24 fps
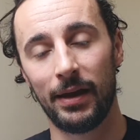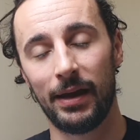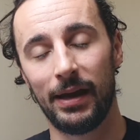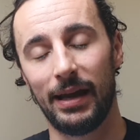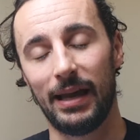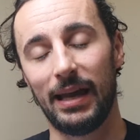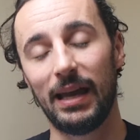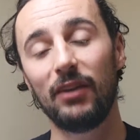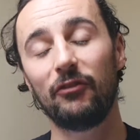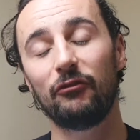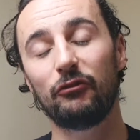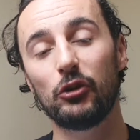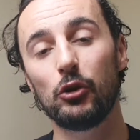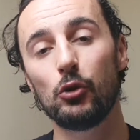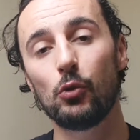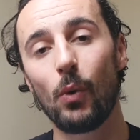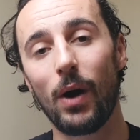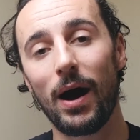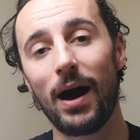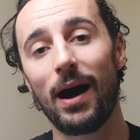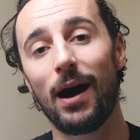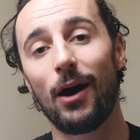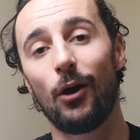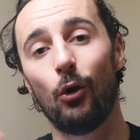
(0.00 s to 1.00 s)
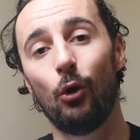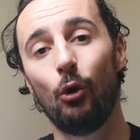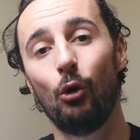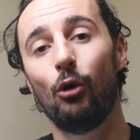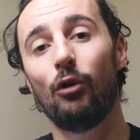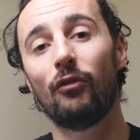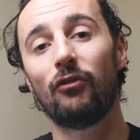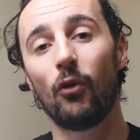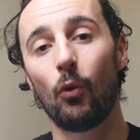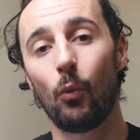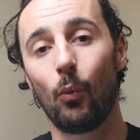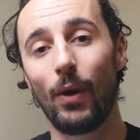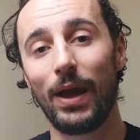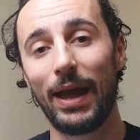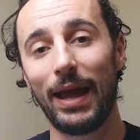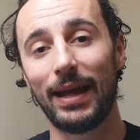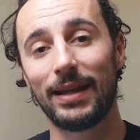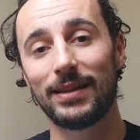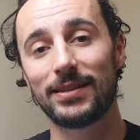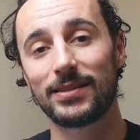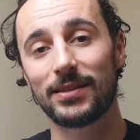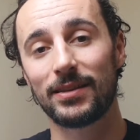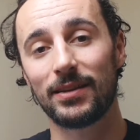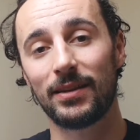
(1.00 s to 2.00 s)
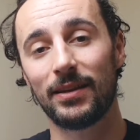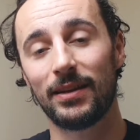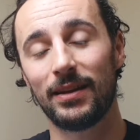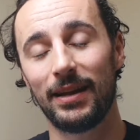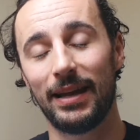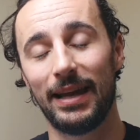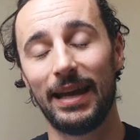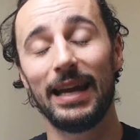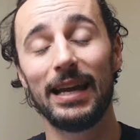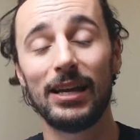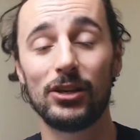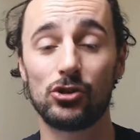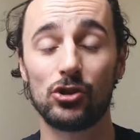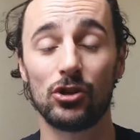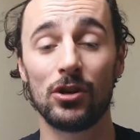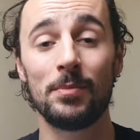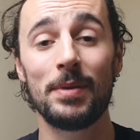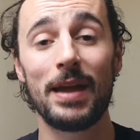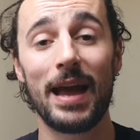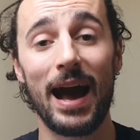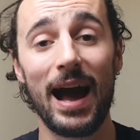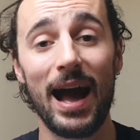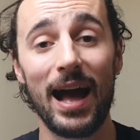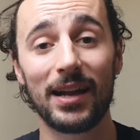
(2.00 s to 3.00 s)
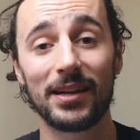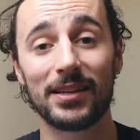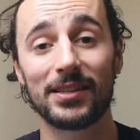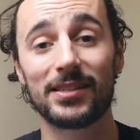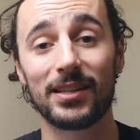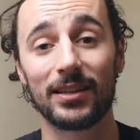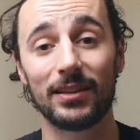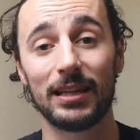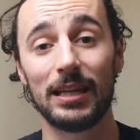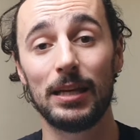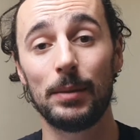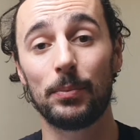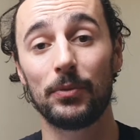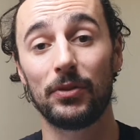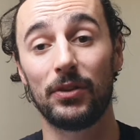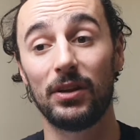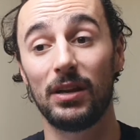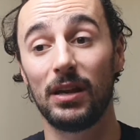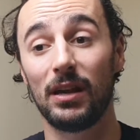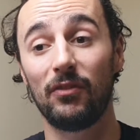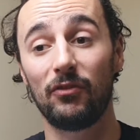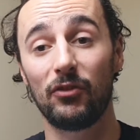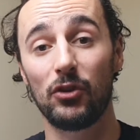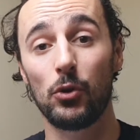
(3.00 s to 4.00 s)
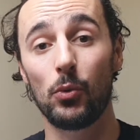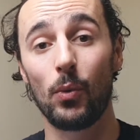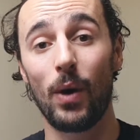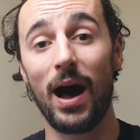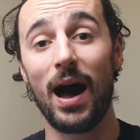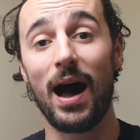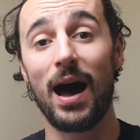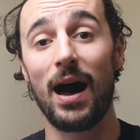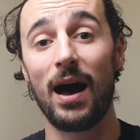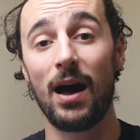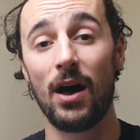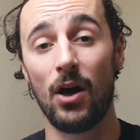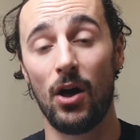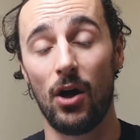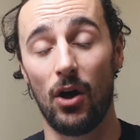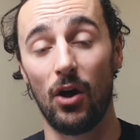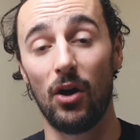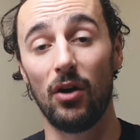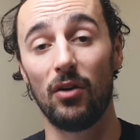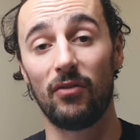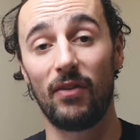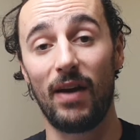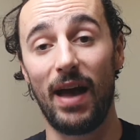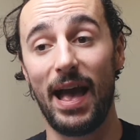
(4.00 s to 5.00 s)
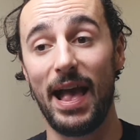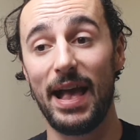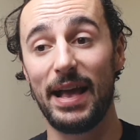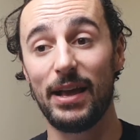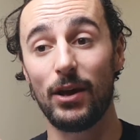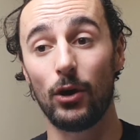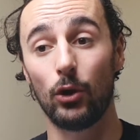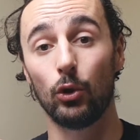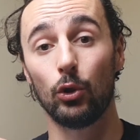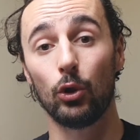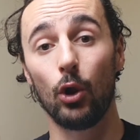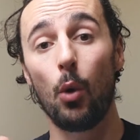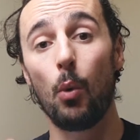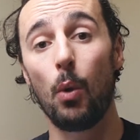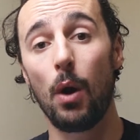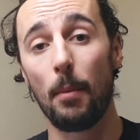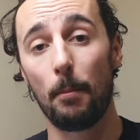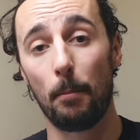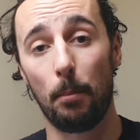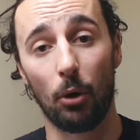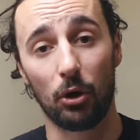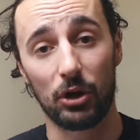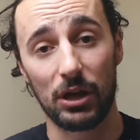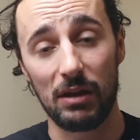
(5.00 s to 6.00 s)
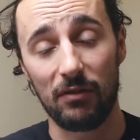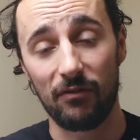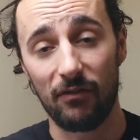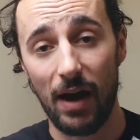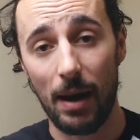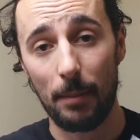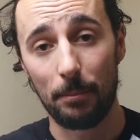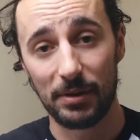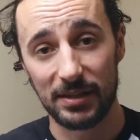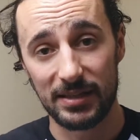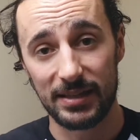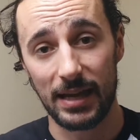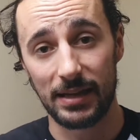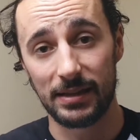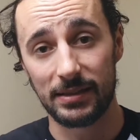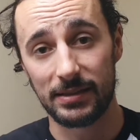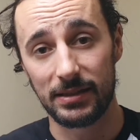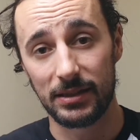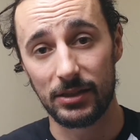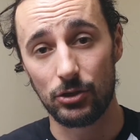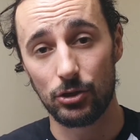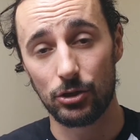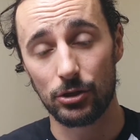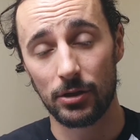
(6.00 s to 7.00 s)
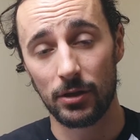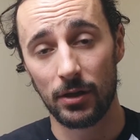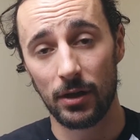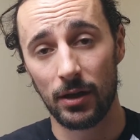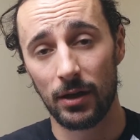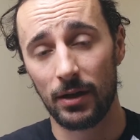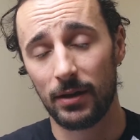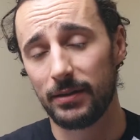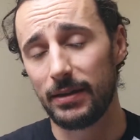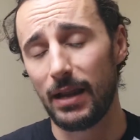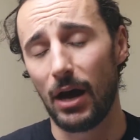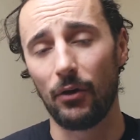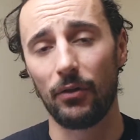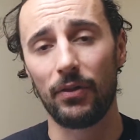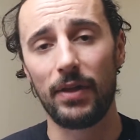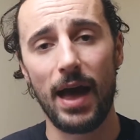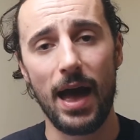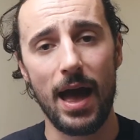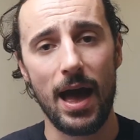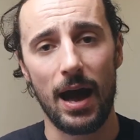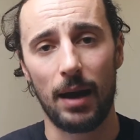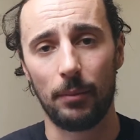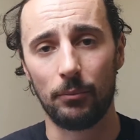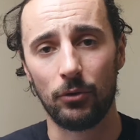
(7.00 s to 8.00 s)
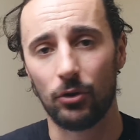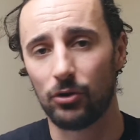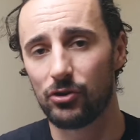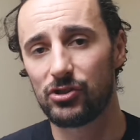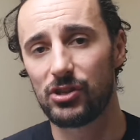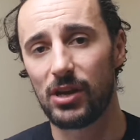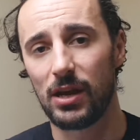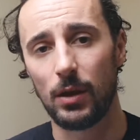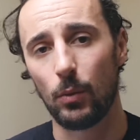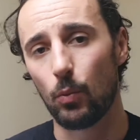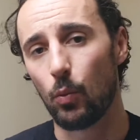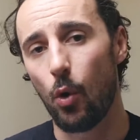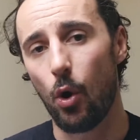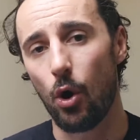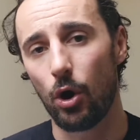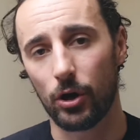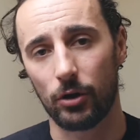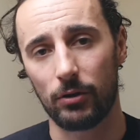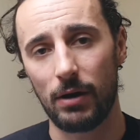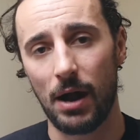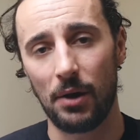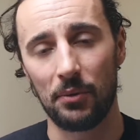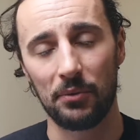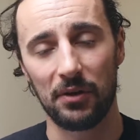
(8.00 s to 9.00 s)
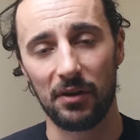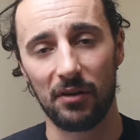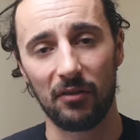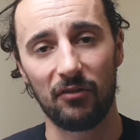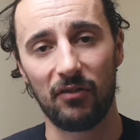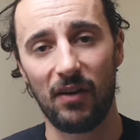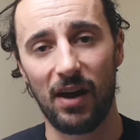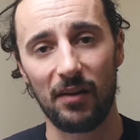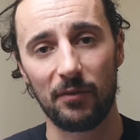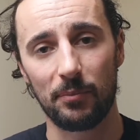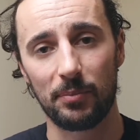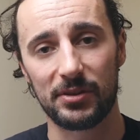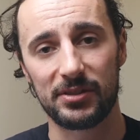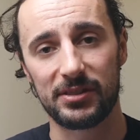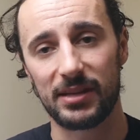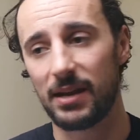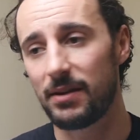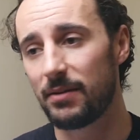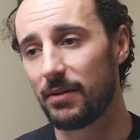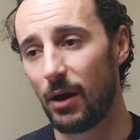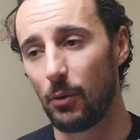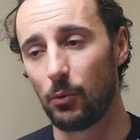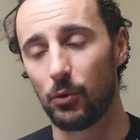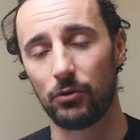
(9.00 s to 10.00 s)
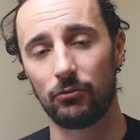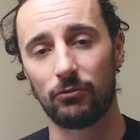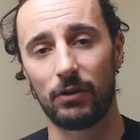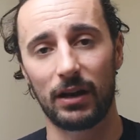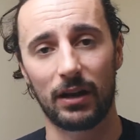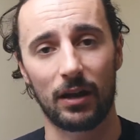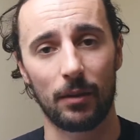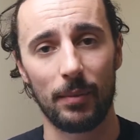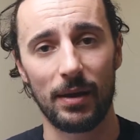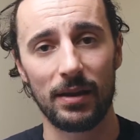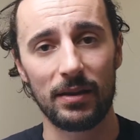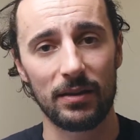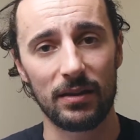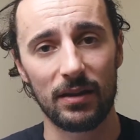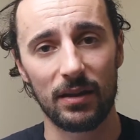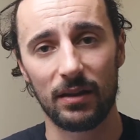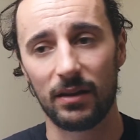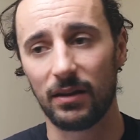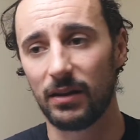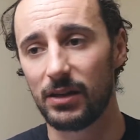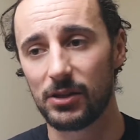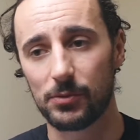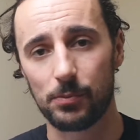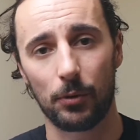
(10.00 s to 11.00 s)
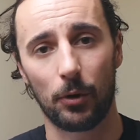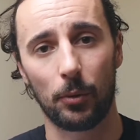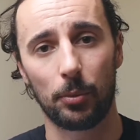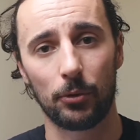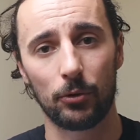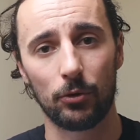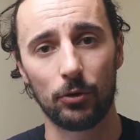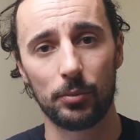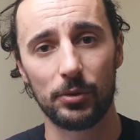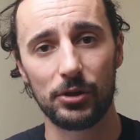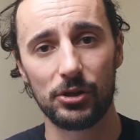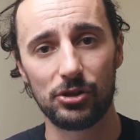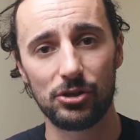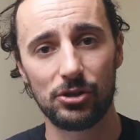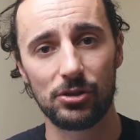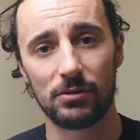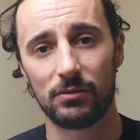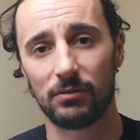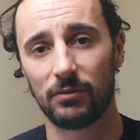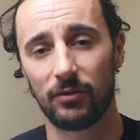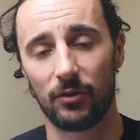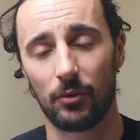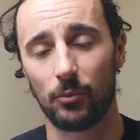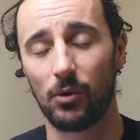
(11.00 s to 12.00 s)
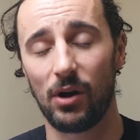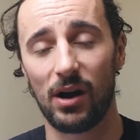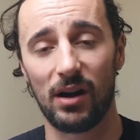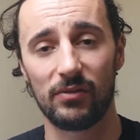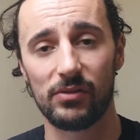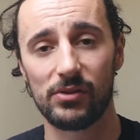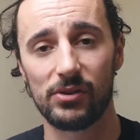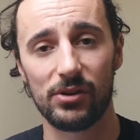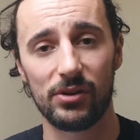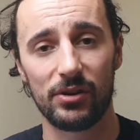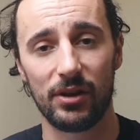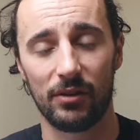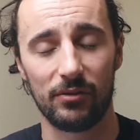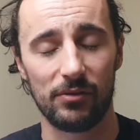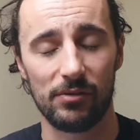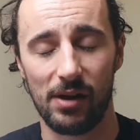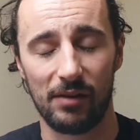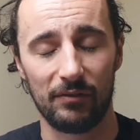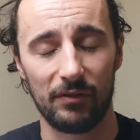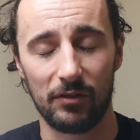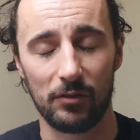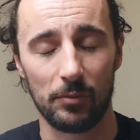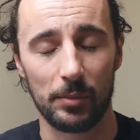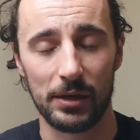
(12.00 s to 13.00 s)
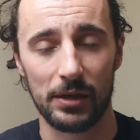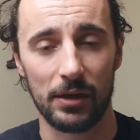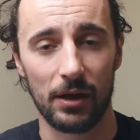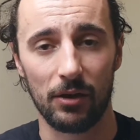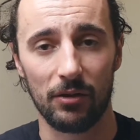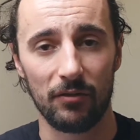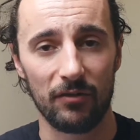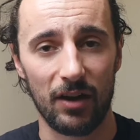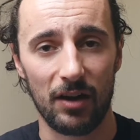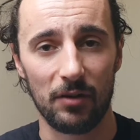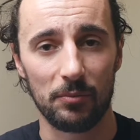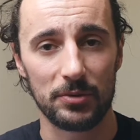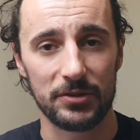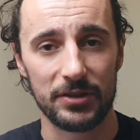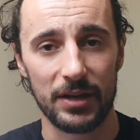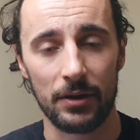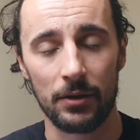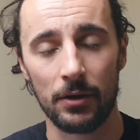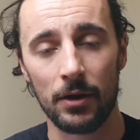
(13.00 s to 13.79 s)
If you are overweight, it is going to be harder to leap than if you are of a lower body fat percentage. Now there, I'm not saying walk around at 5%, I wouldn't recommend it, it's proper rubbish. From what I've heard, I've never been down at 5%.